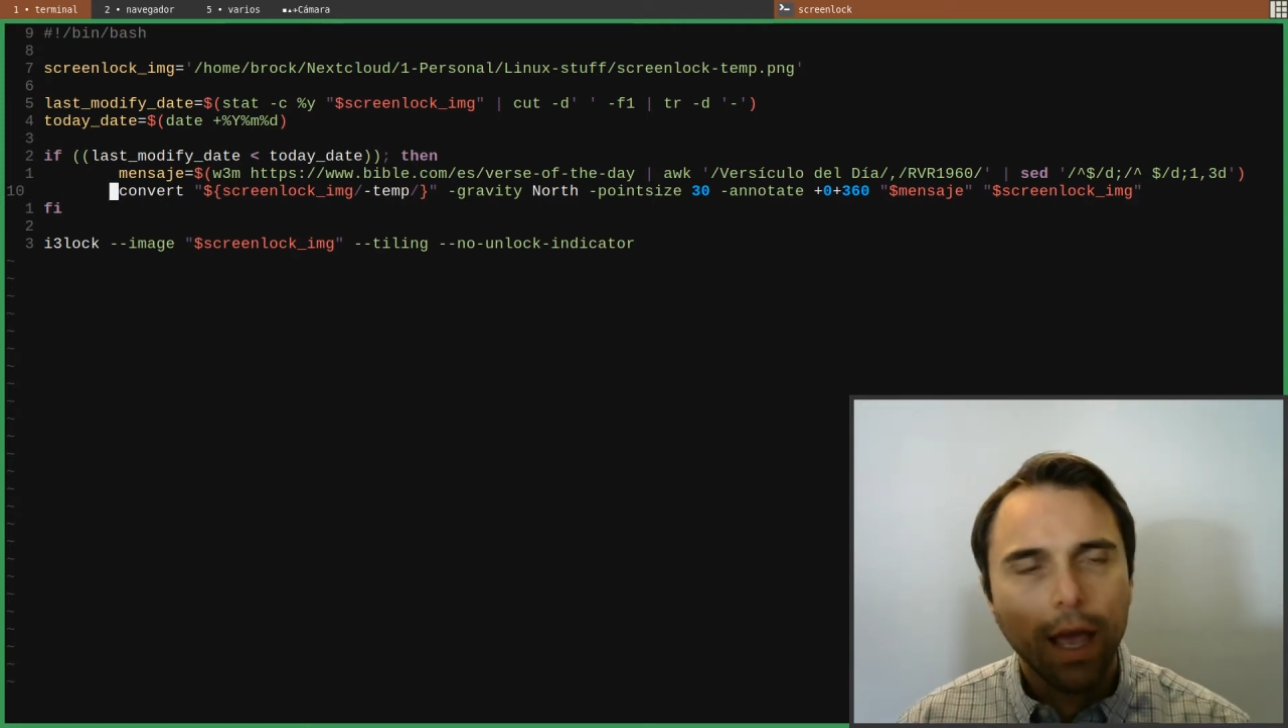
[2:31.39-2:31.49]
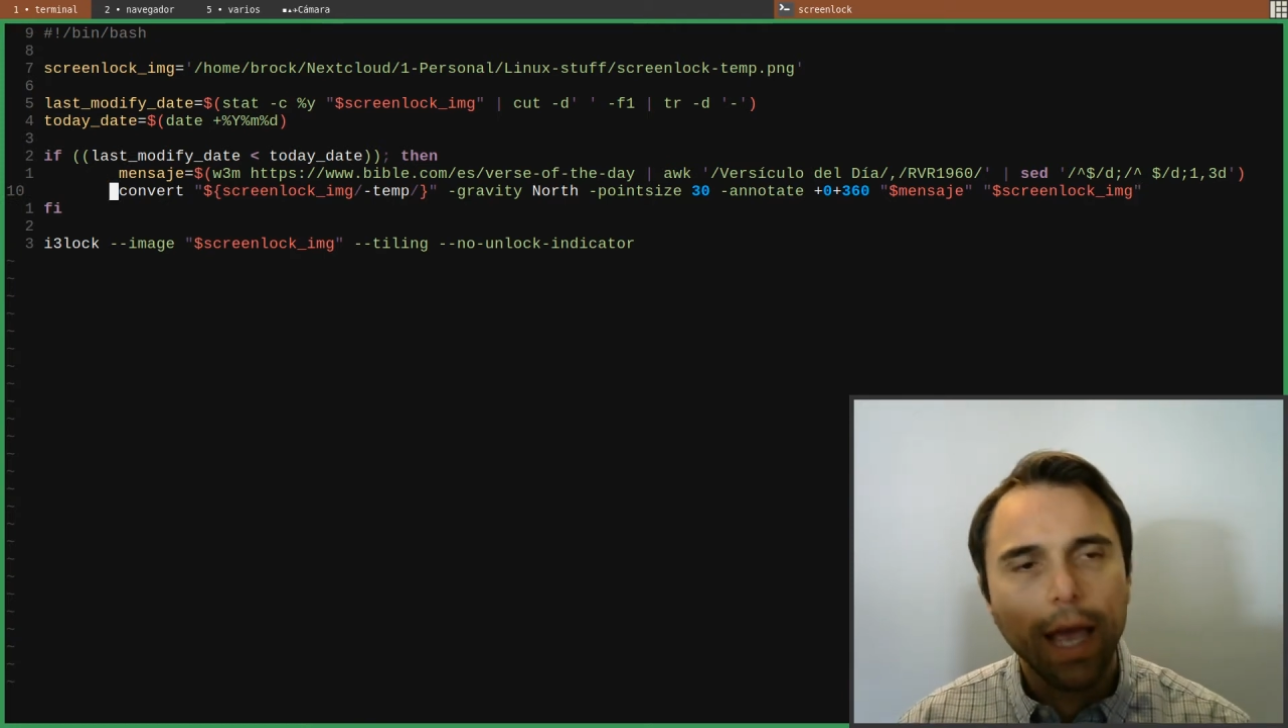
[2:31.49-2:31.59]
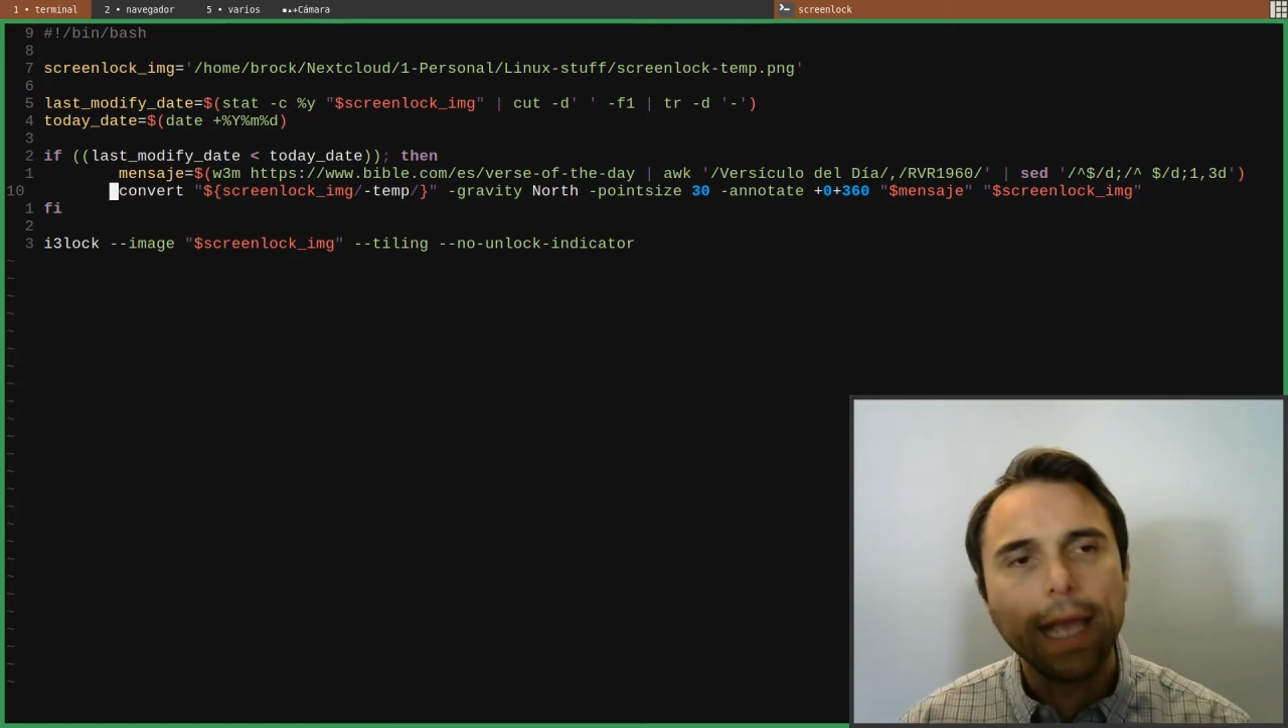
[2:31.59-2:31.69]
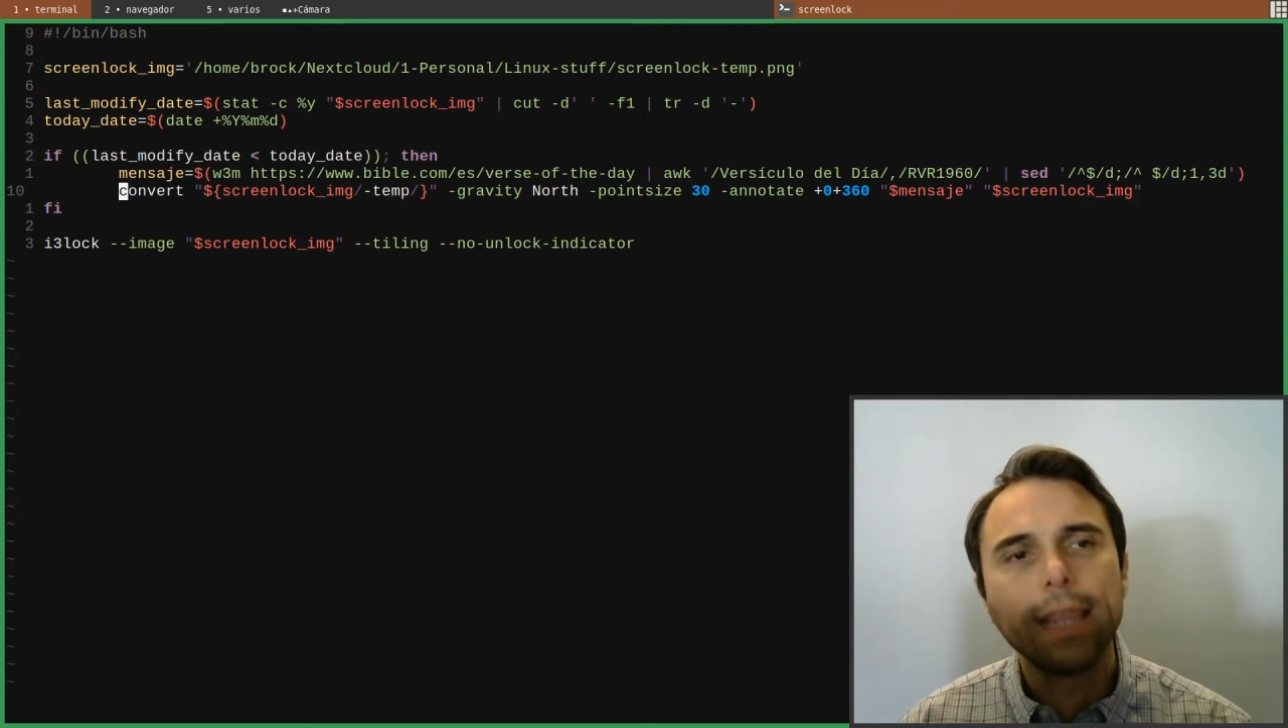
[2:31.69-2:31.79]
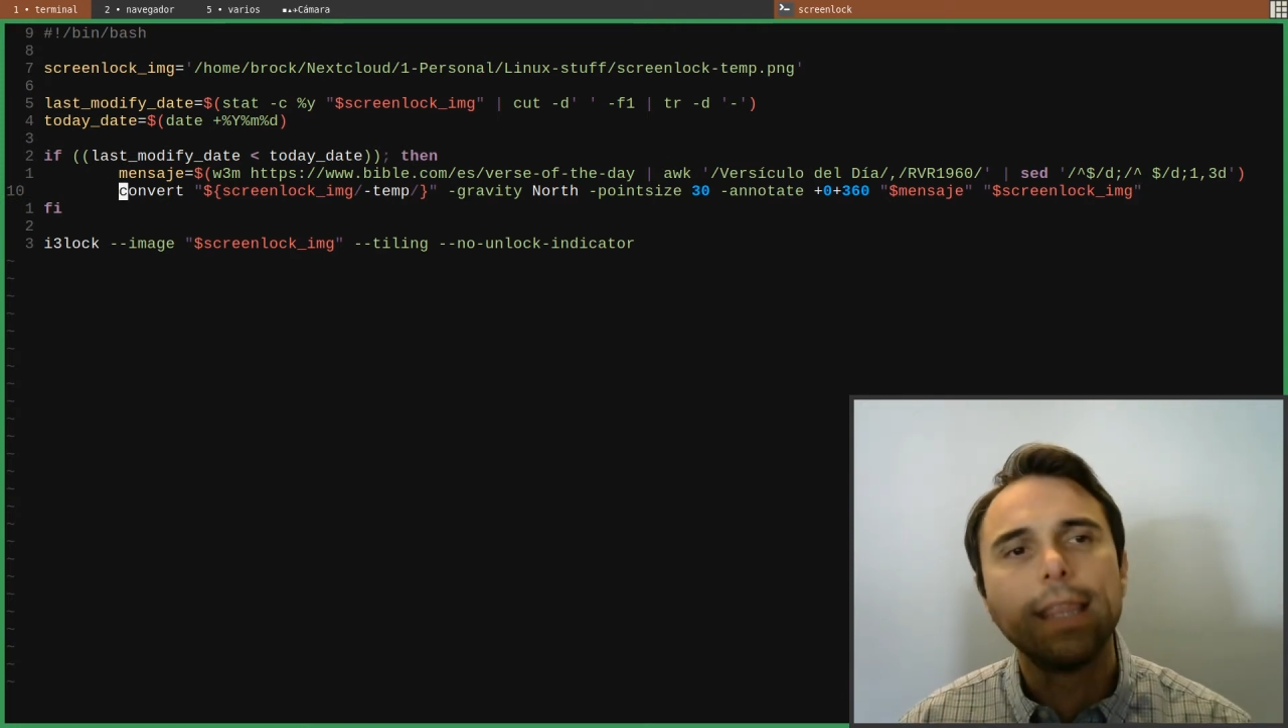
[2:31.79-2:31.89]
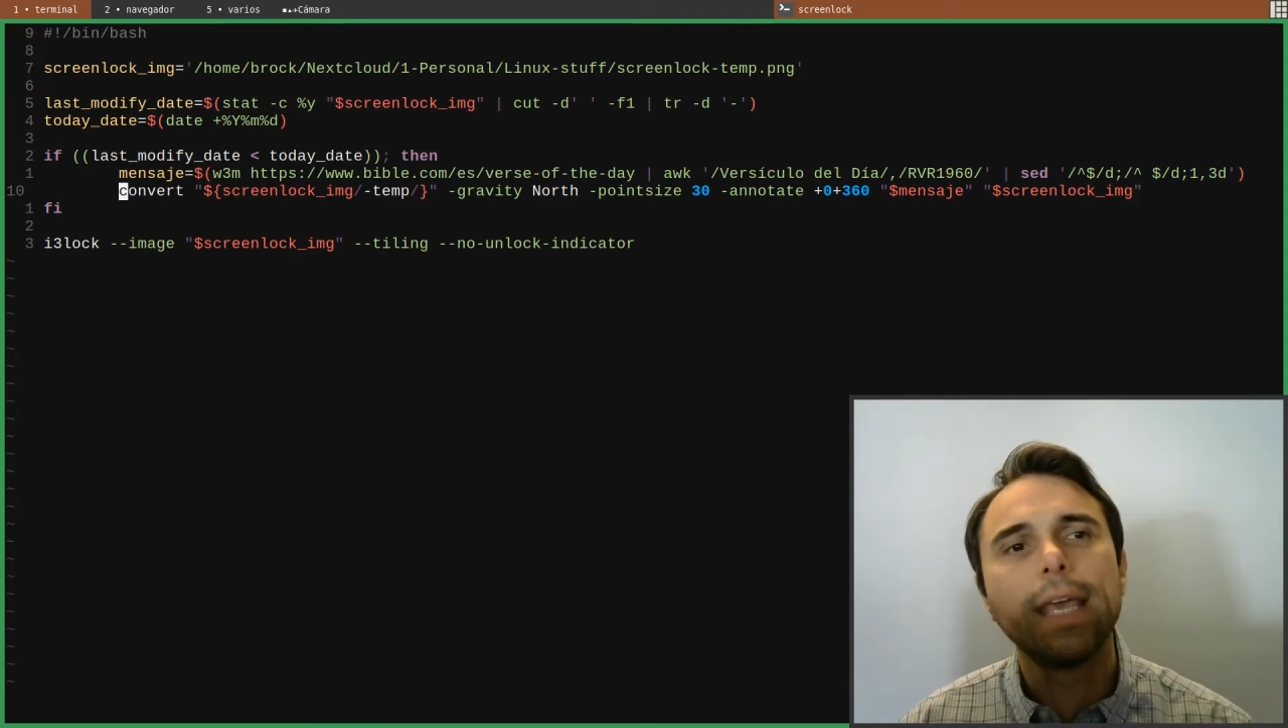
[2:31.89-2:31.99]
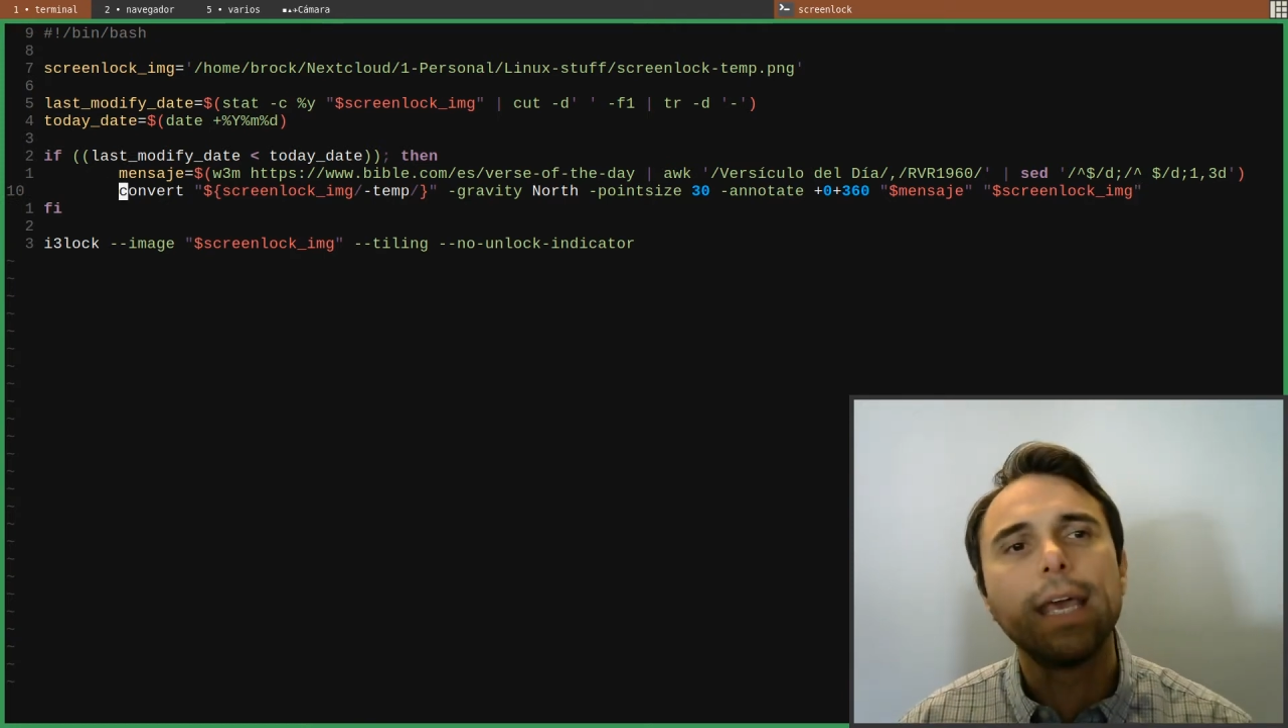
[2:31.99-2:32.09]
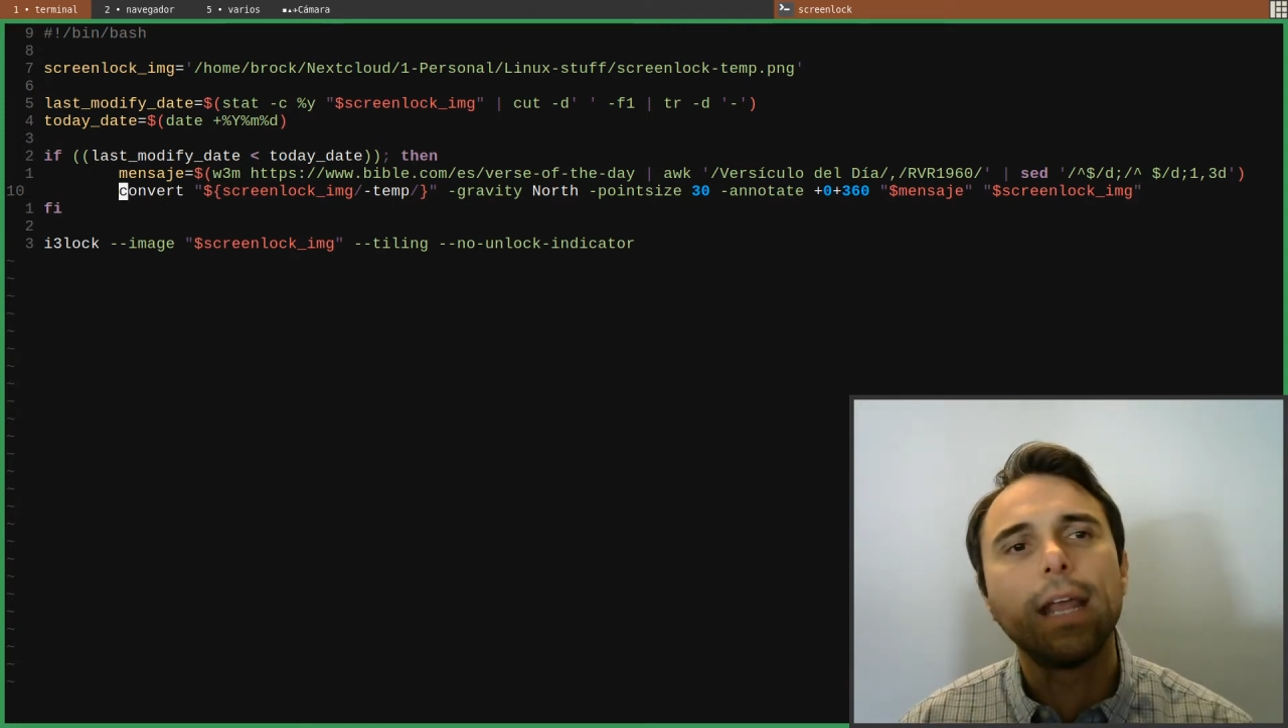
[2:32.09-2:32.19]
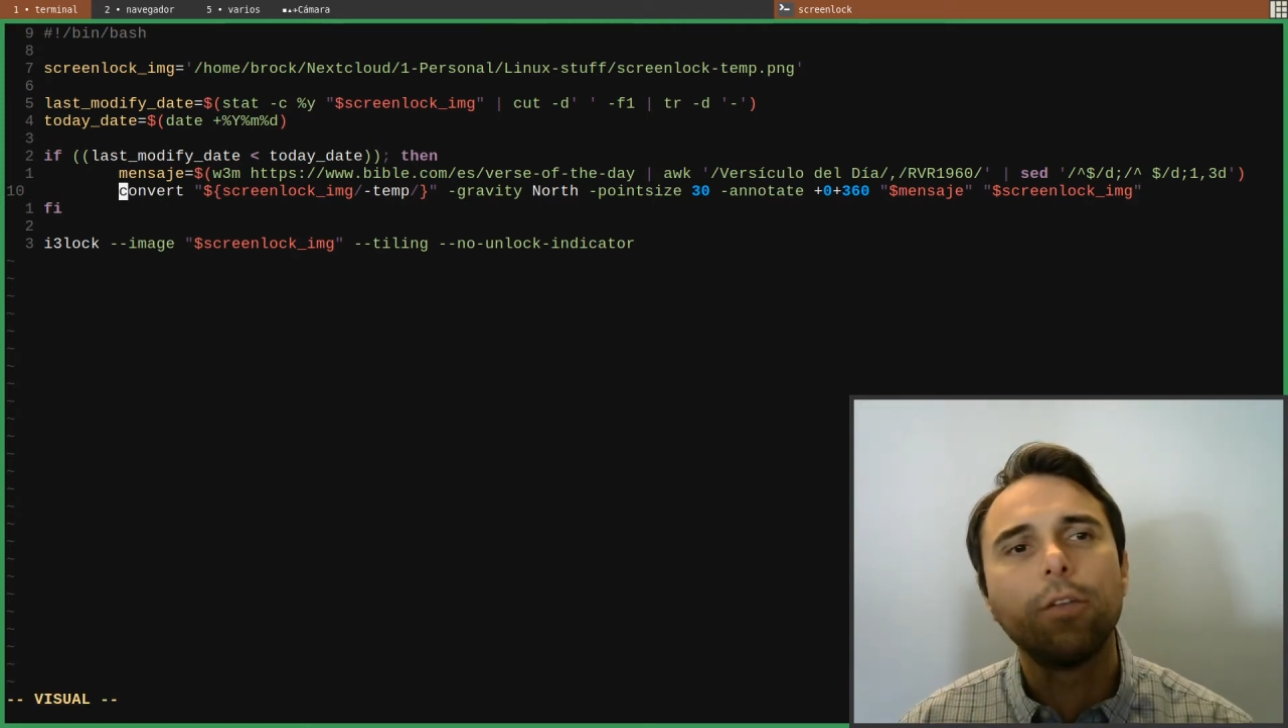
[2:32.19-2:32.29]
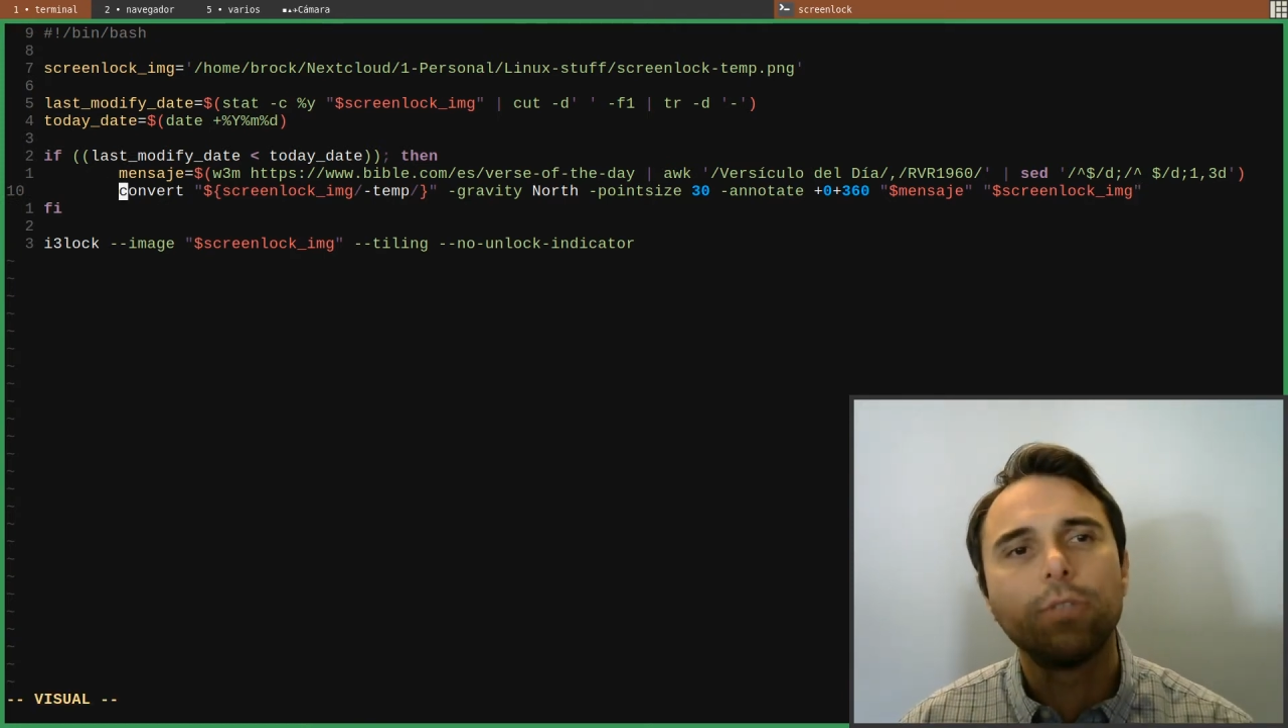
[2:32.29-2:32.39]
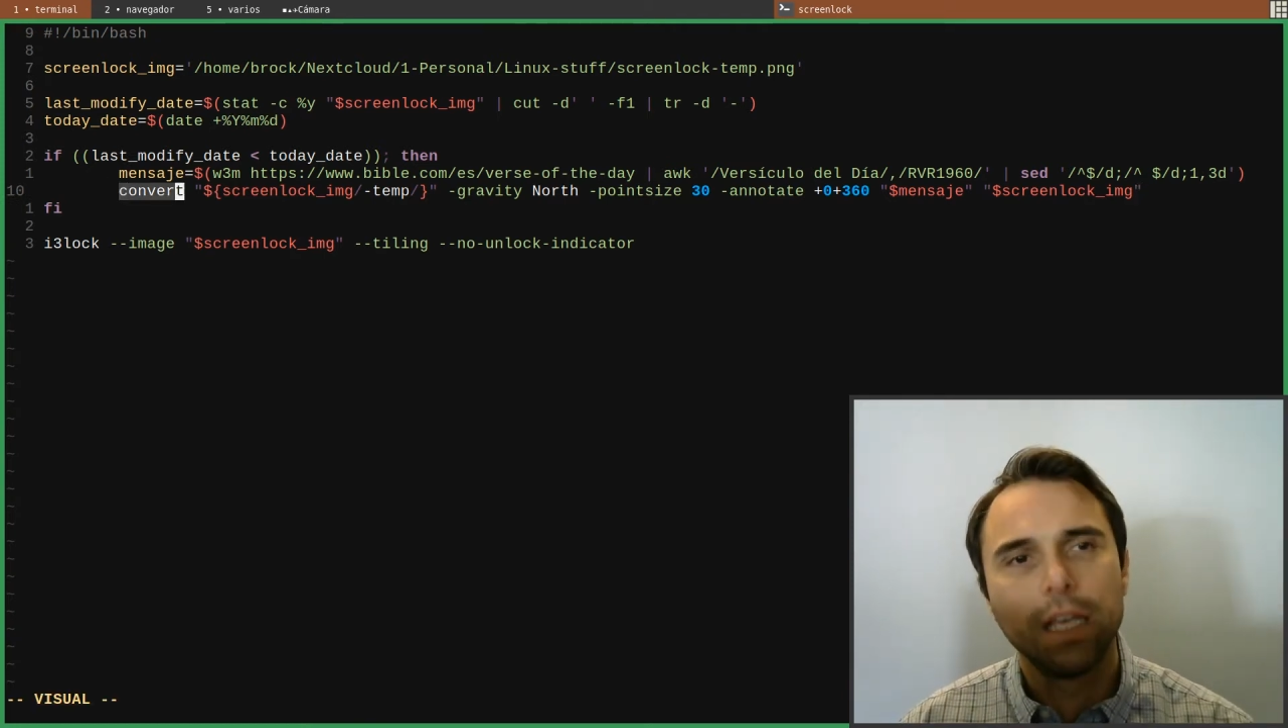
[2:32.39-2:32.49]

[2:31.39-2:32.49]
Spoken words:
And then I use